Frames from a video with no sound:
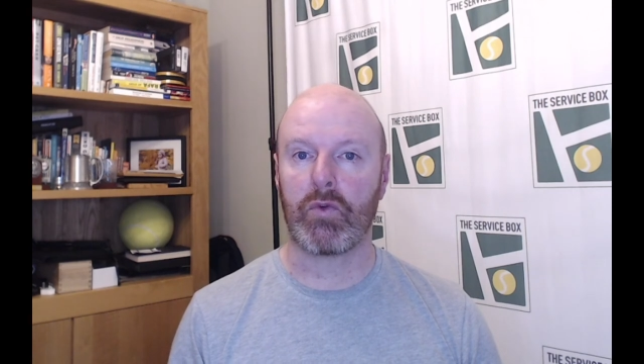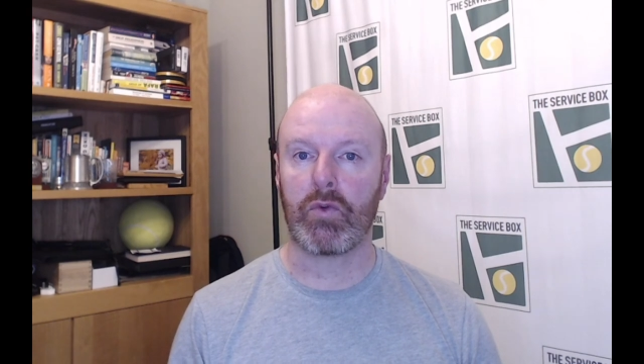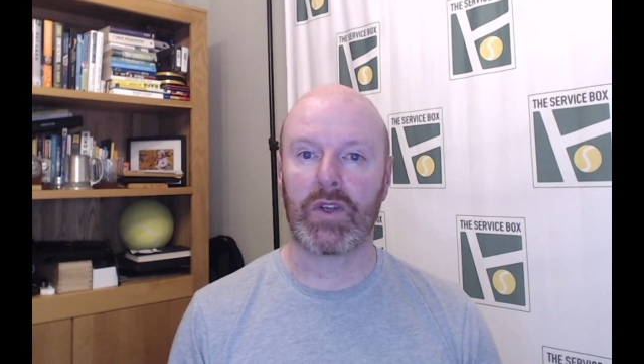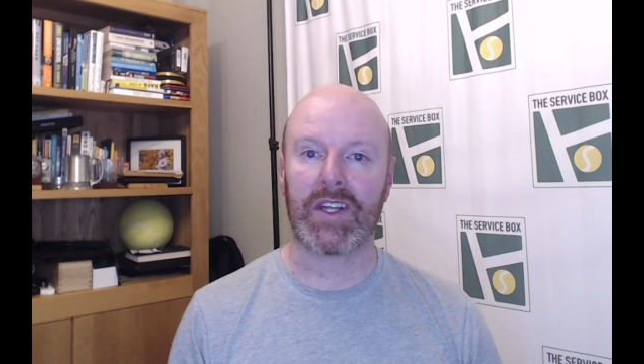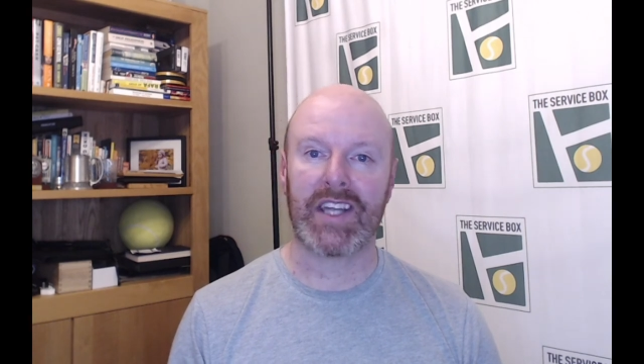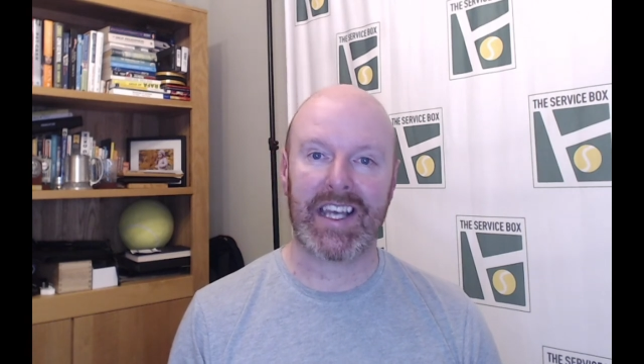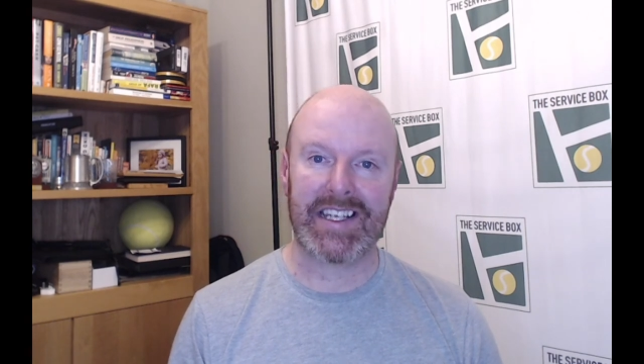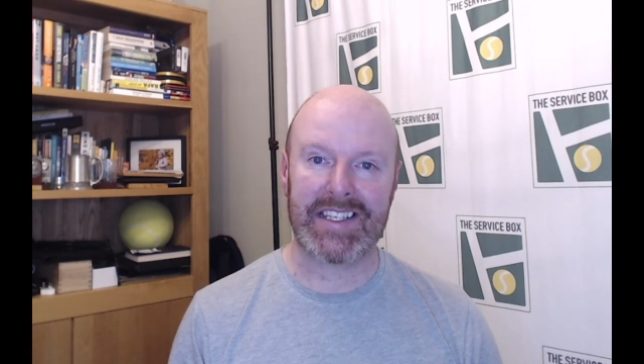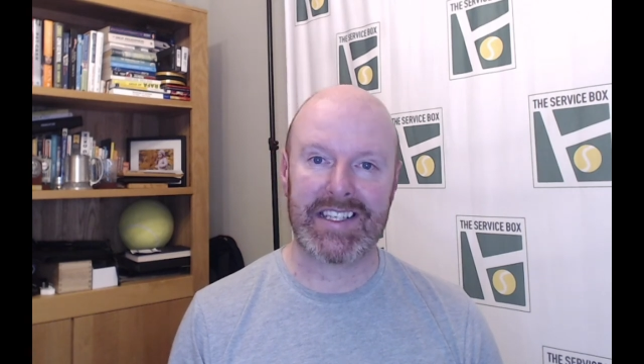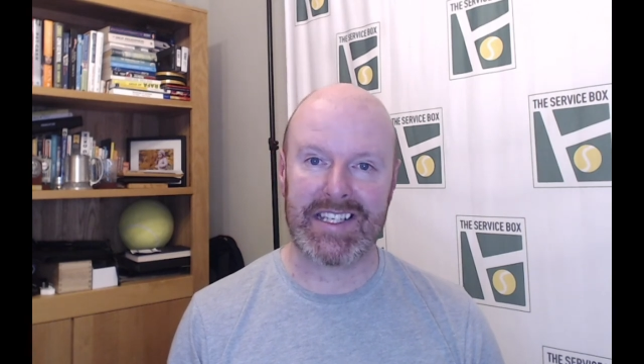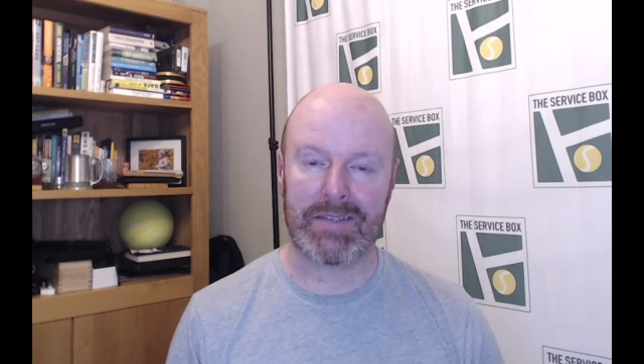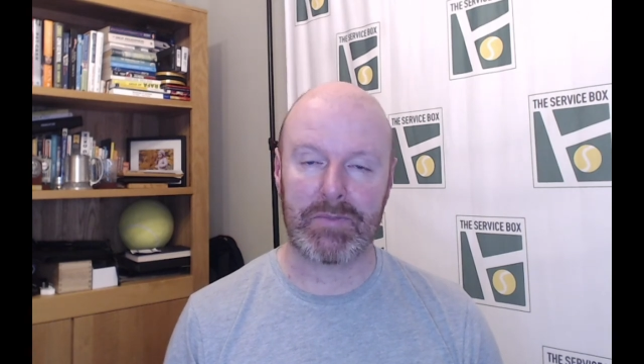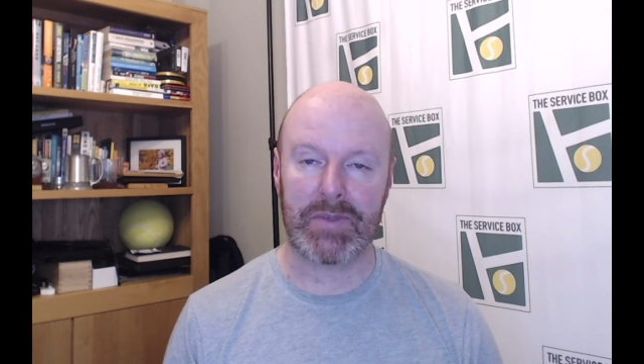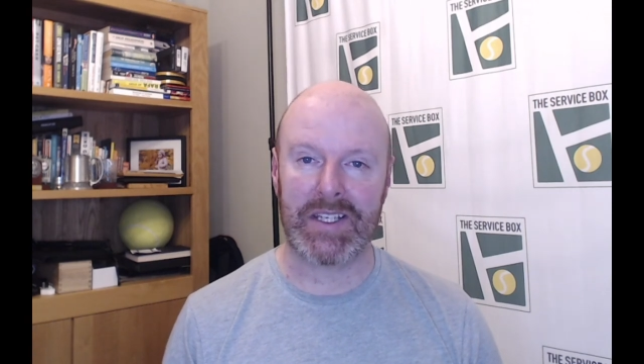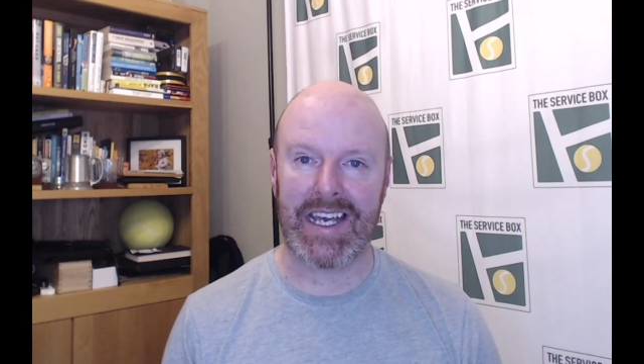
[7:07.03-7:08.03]
would like to
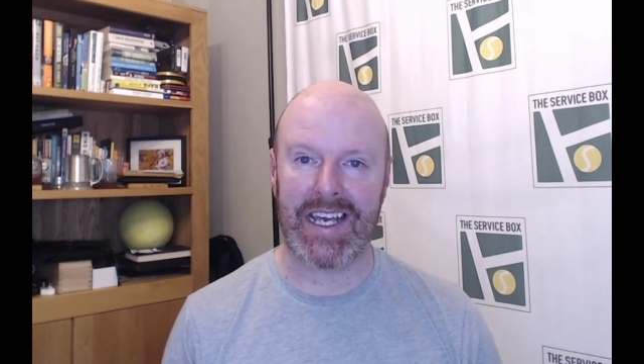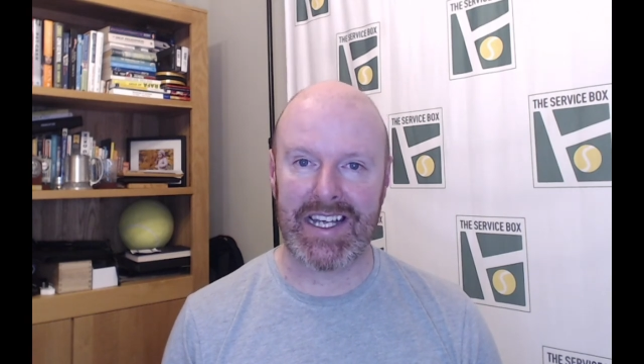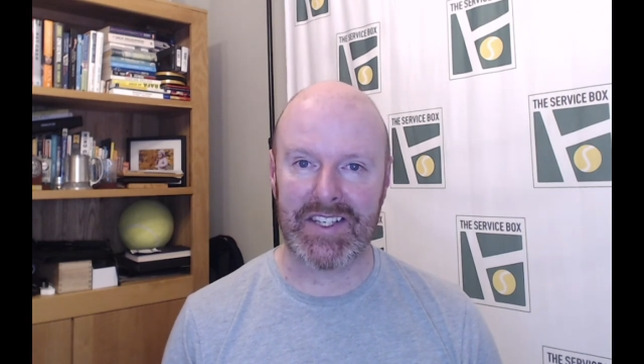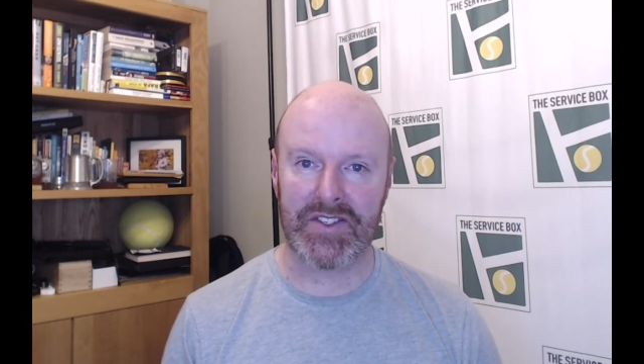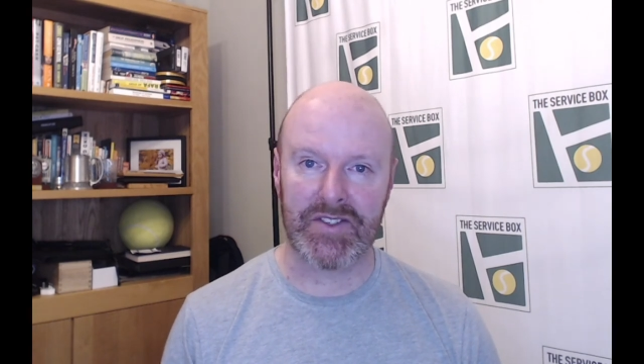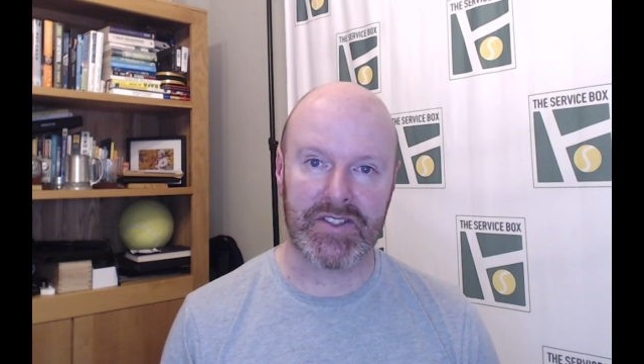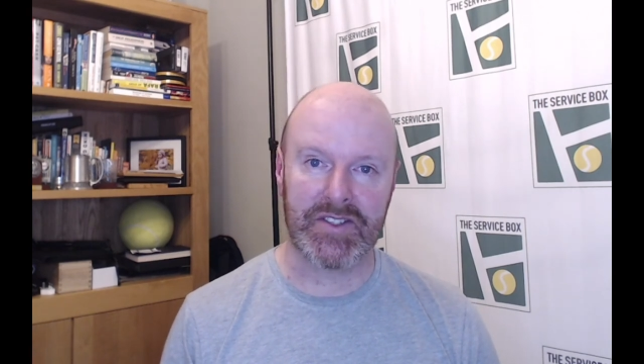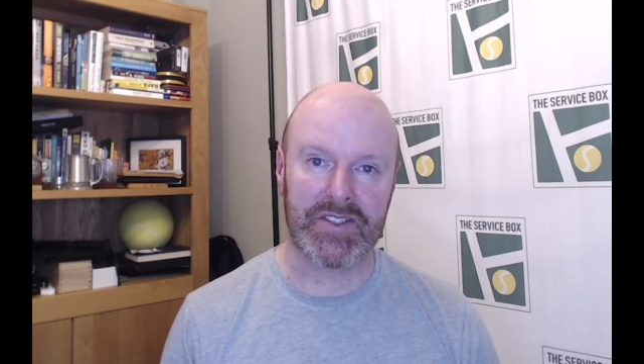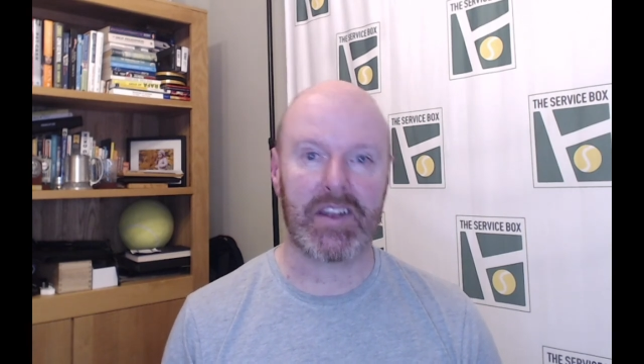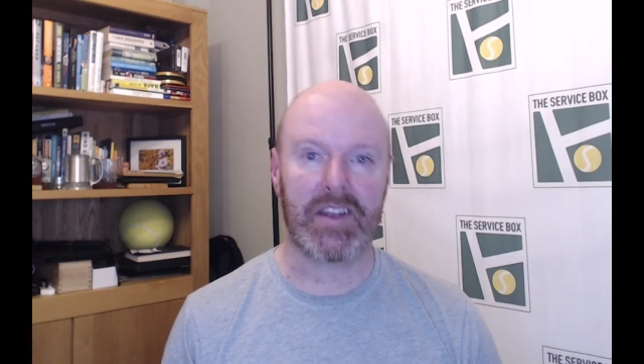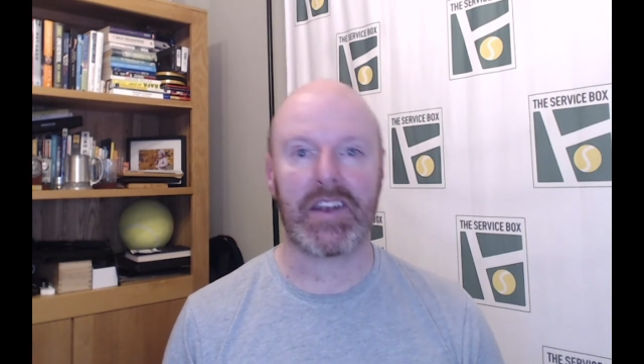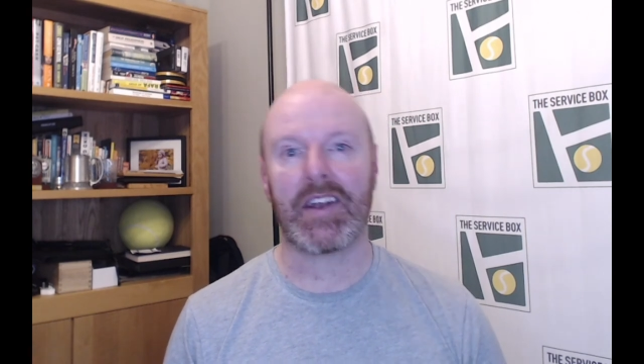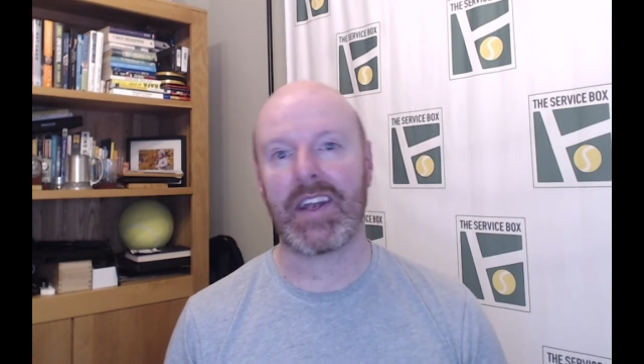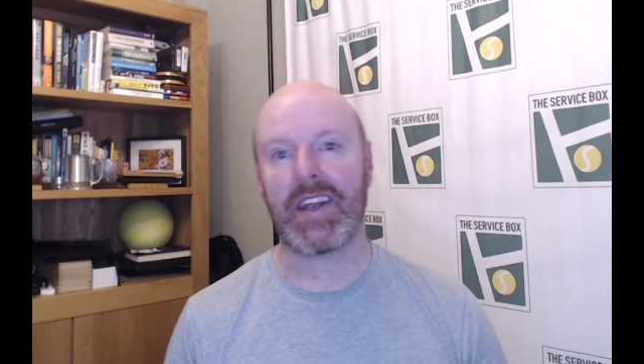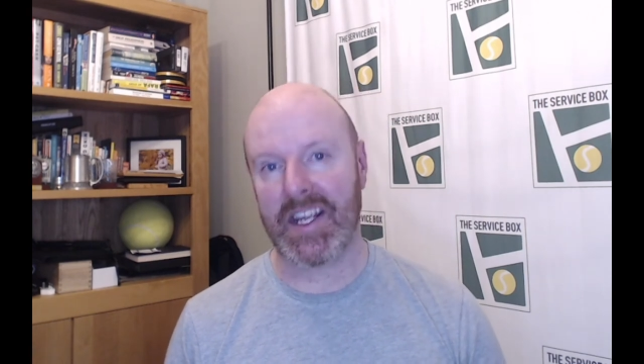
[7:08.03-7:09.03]
be answered
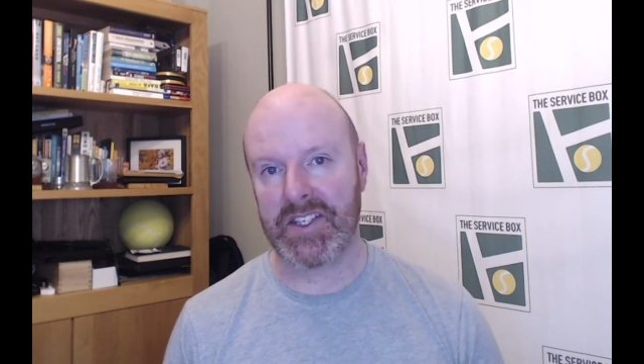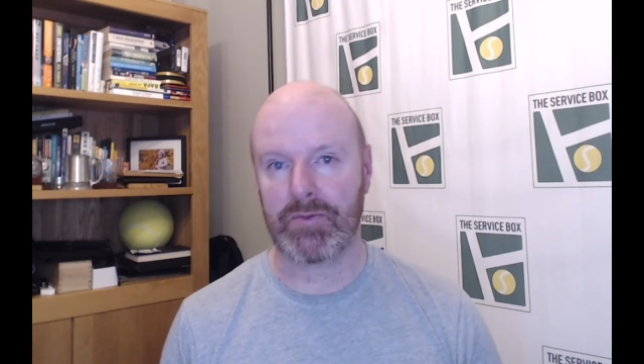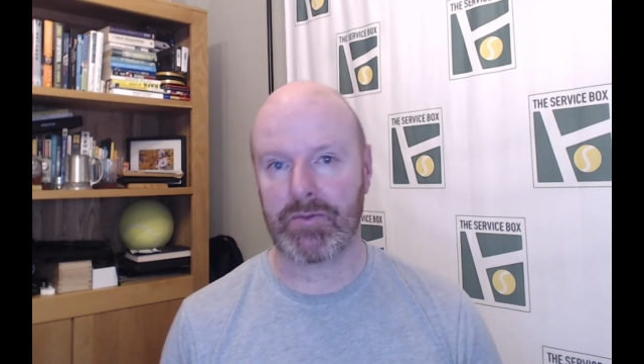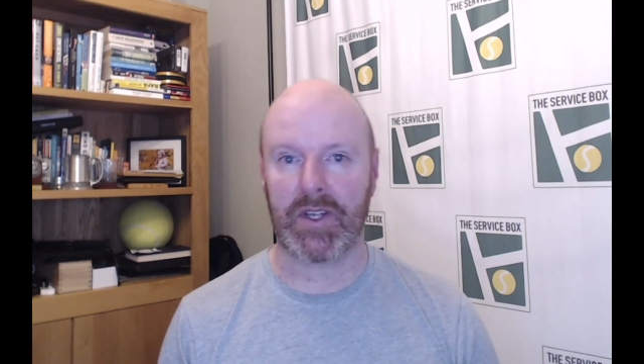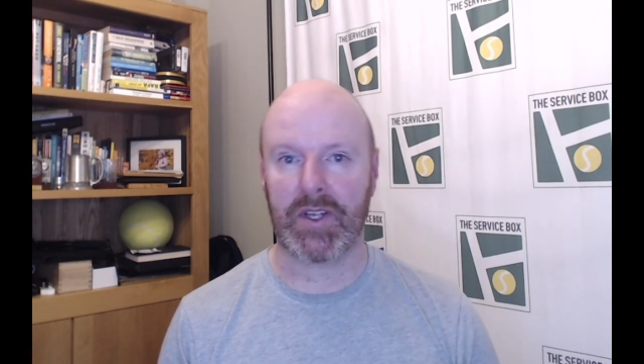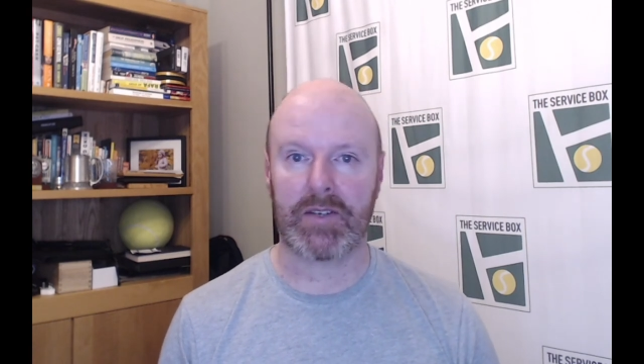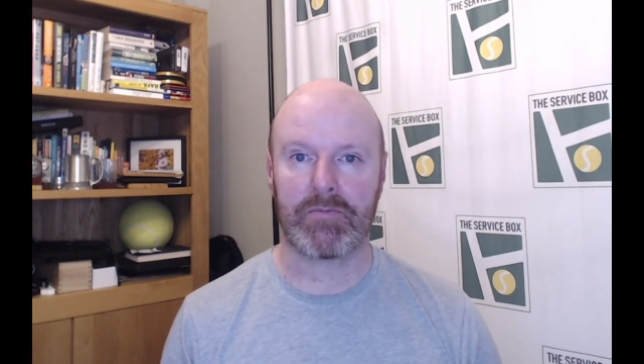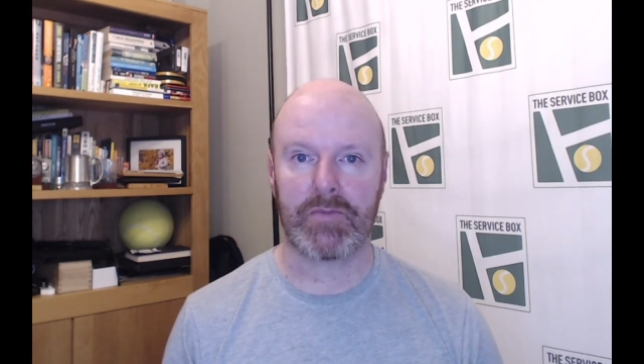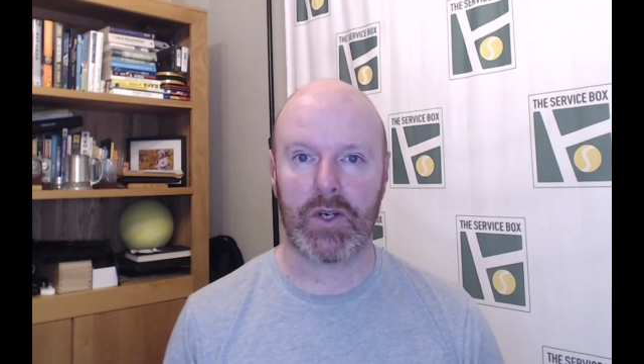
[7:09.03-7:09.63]
next week.